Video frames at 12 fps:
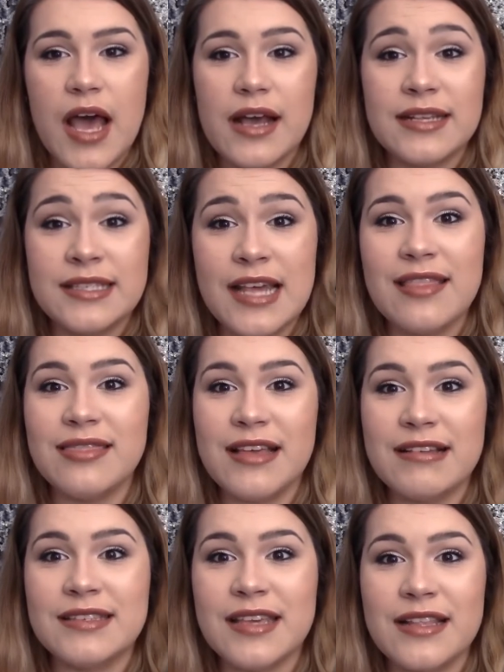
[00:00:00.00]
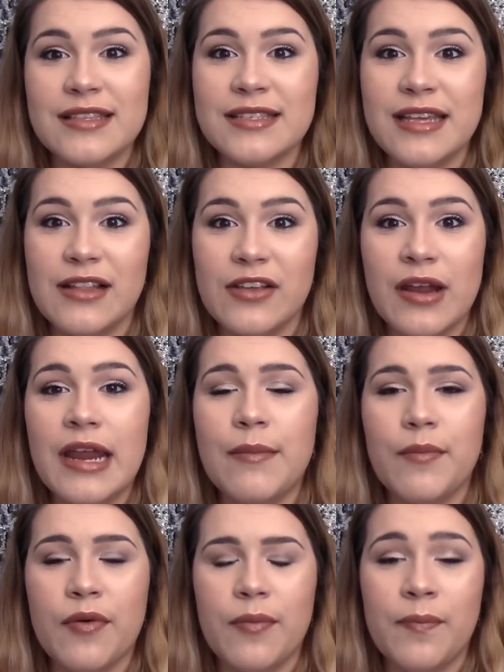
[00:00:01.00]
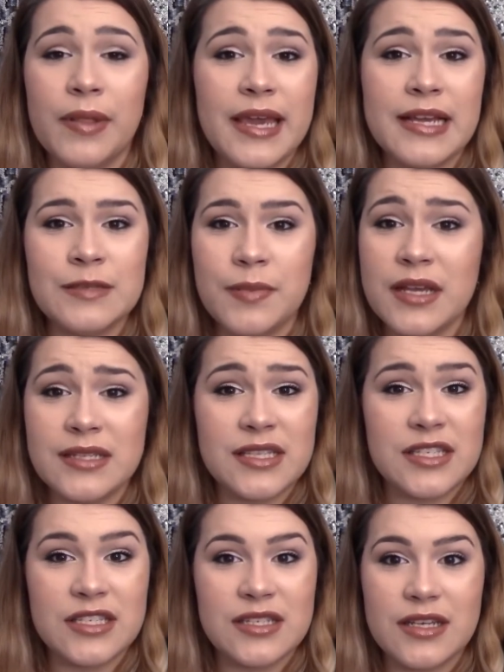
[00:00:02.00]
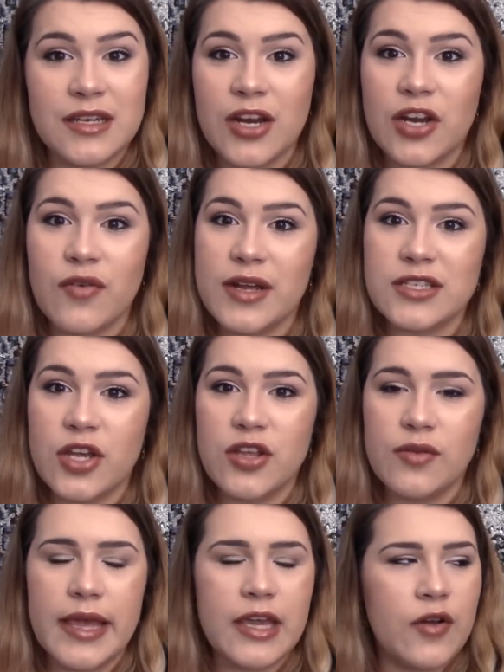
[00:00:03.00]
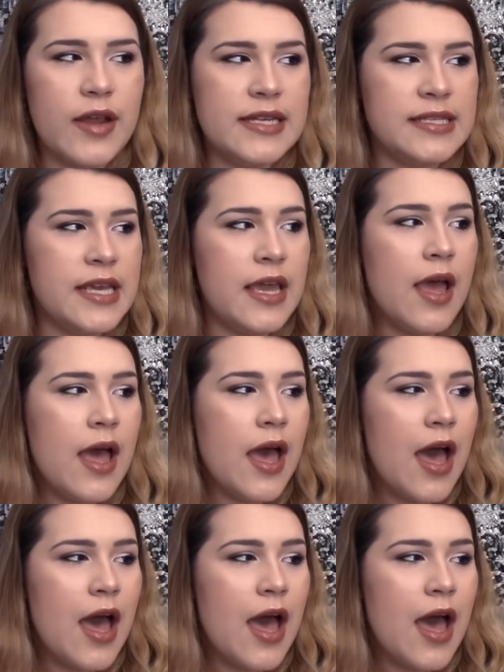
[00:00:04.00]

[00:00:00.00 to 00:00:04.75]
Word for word: uh, set this concealer in place because it's going to crease on you like crazy.